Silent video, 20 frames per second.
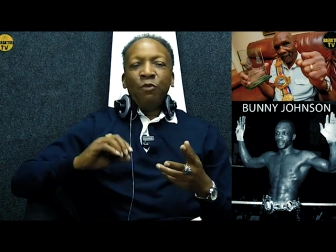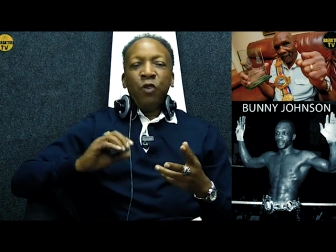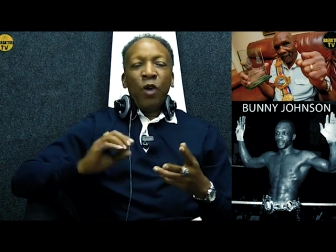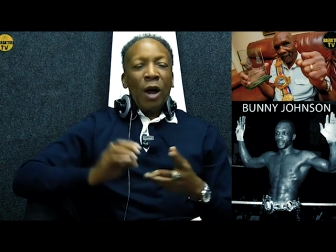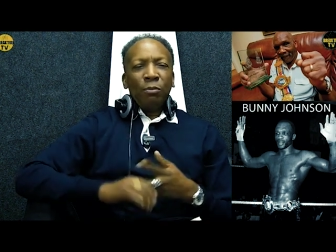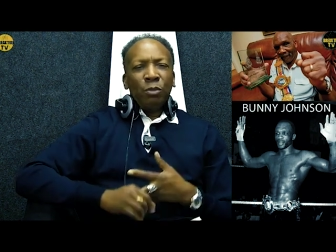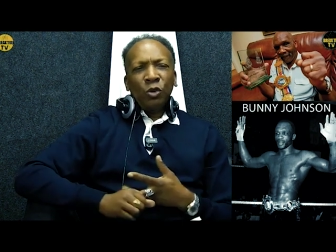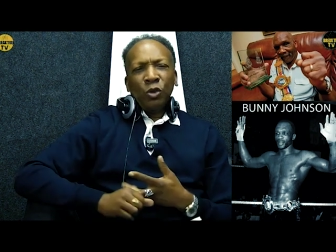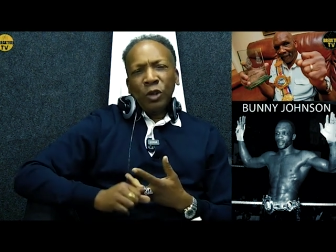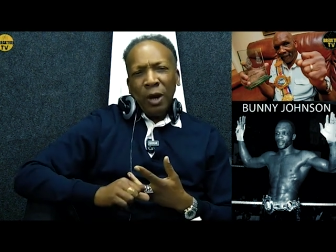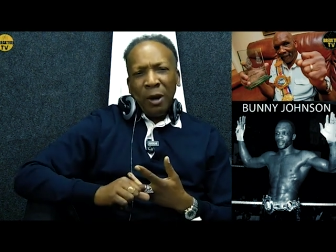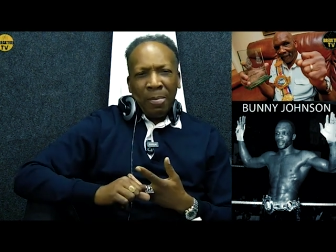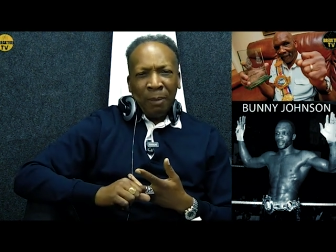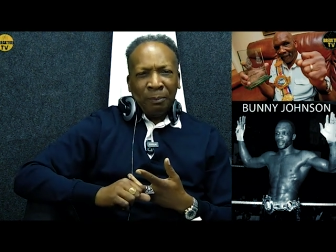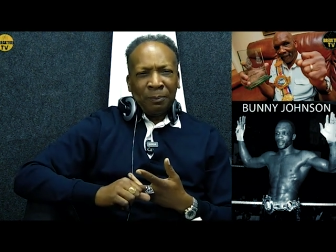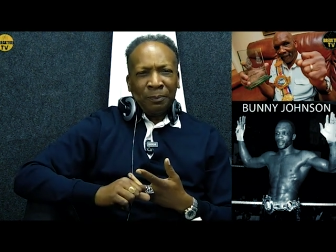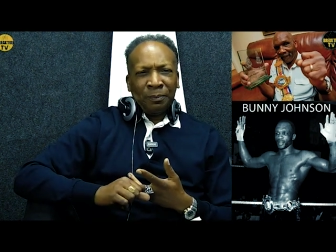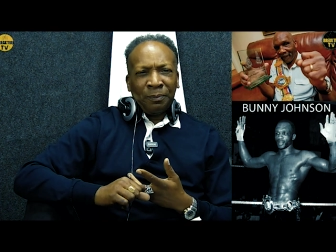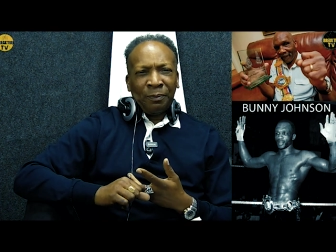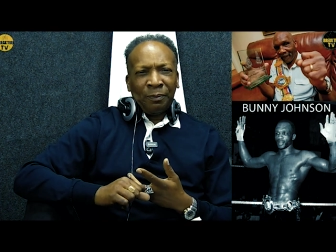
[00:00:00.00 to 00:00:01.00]
and Frank
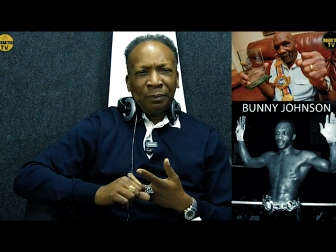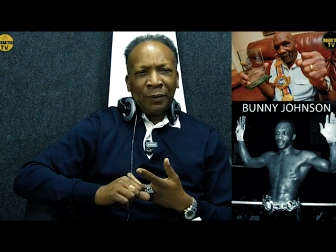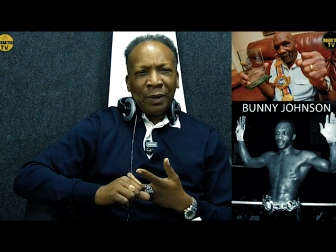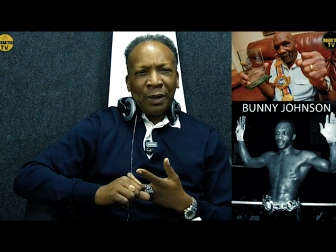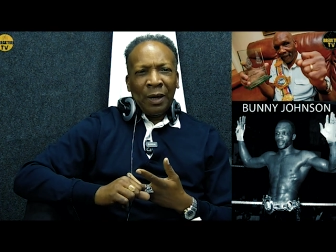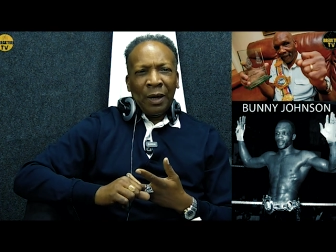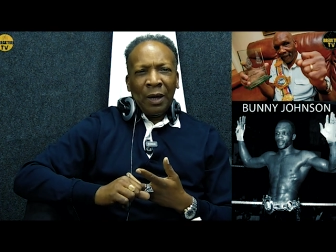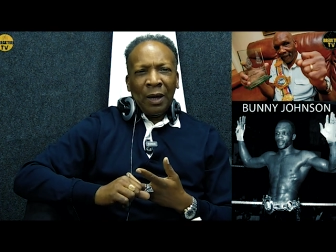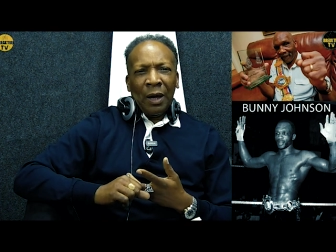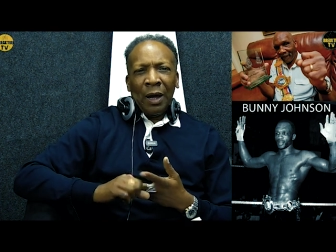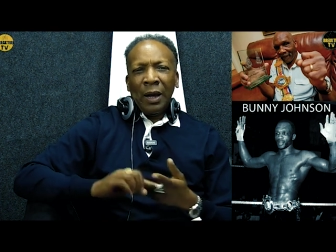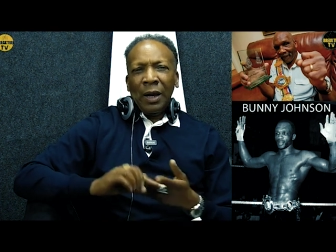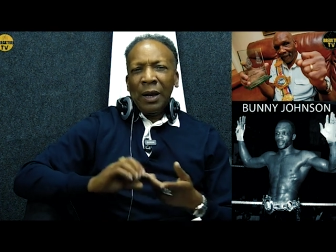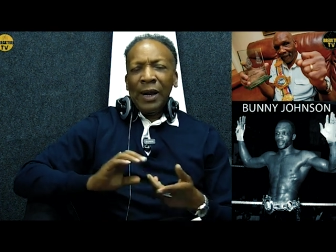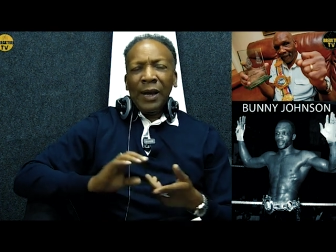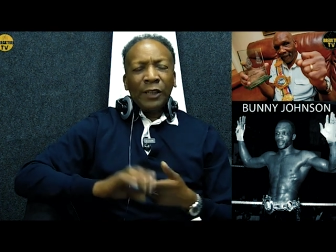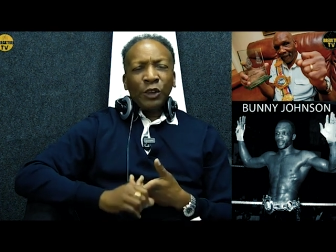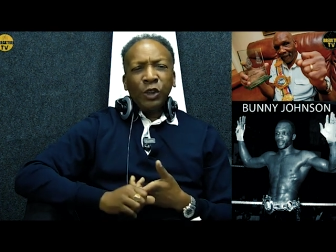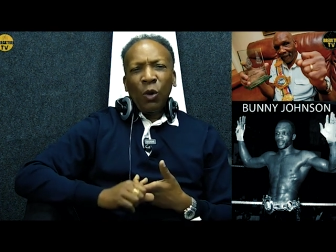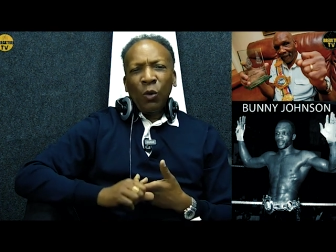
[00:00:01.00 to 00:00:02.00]
Bruno,
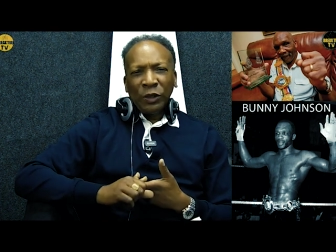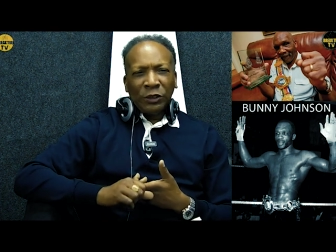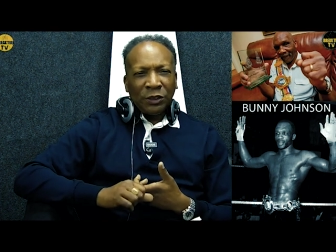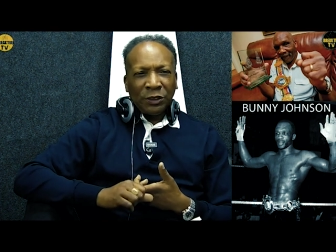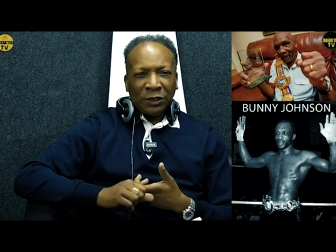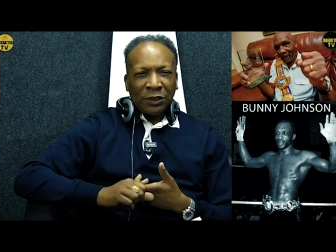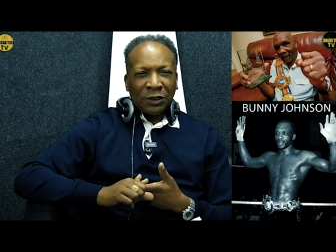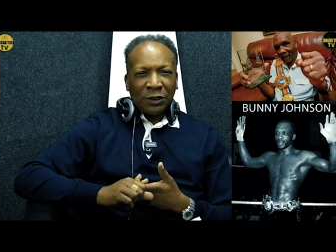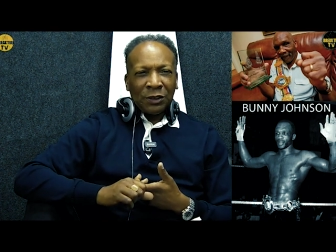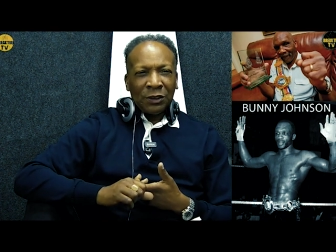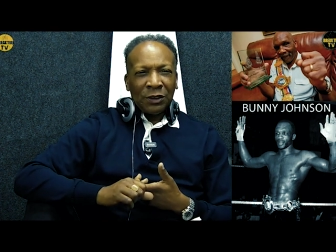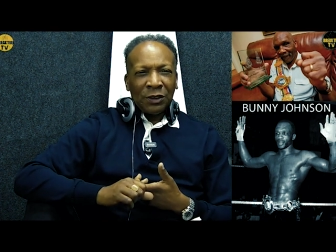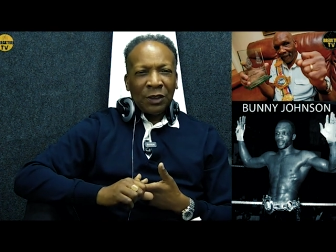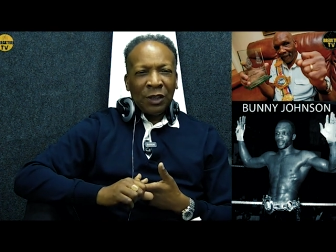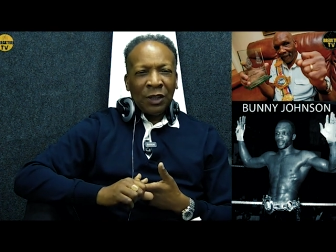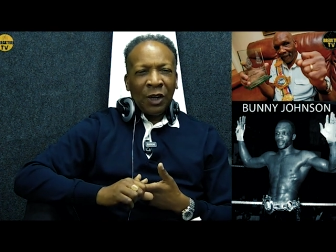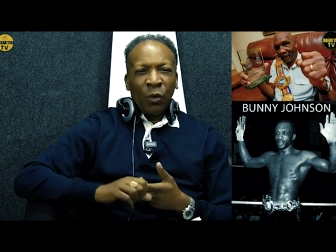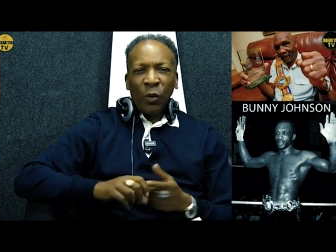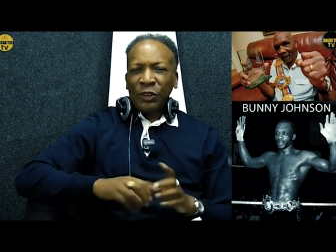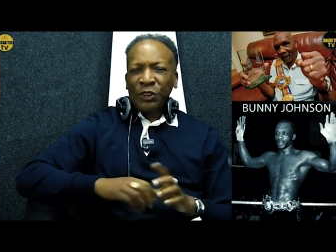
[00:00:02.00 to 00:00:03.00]
Lennox Lewis,
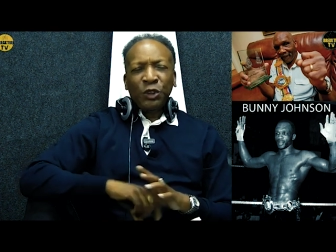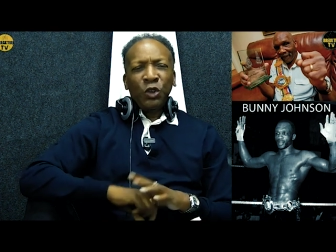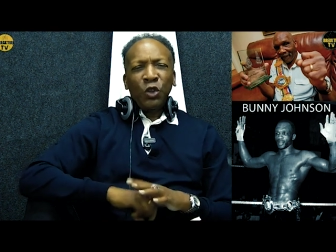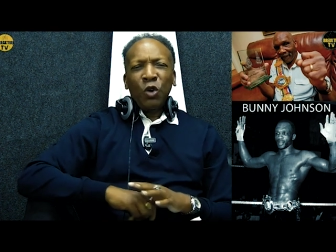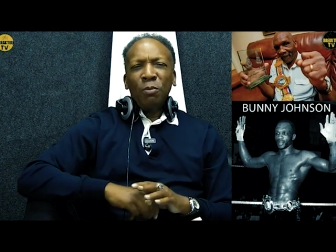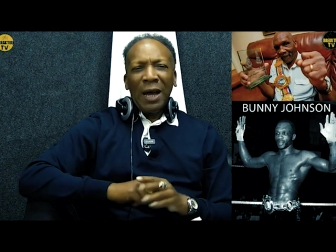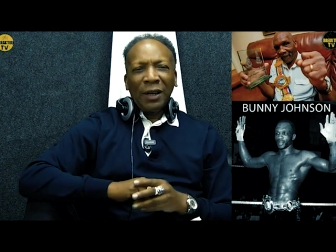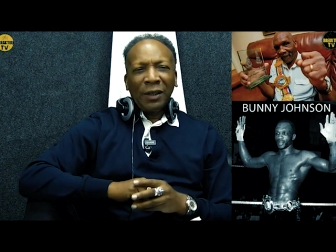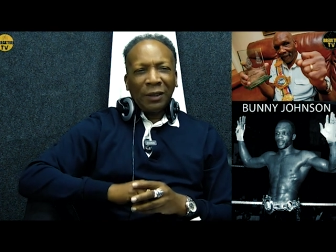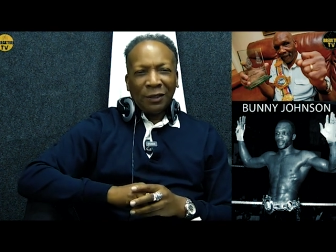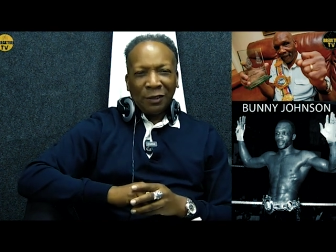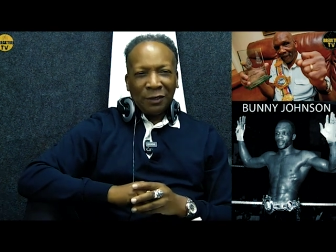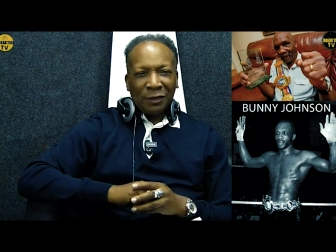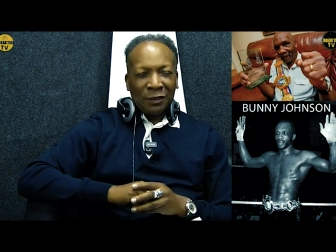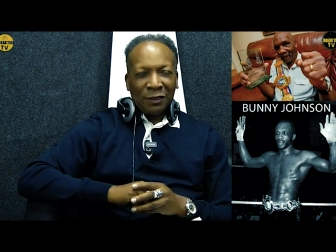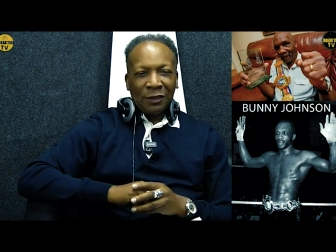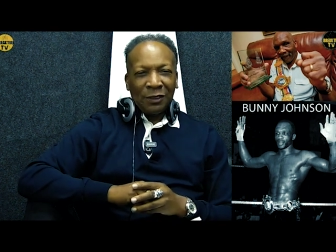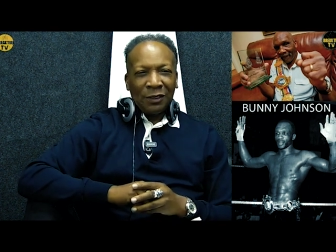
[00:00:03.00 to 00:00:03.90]
Chris Eubank,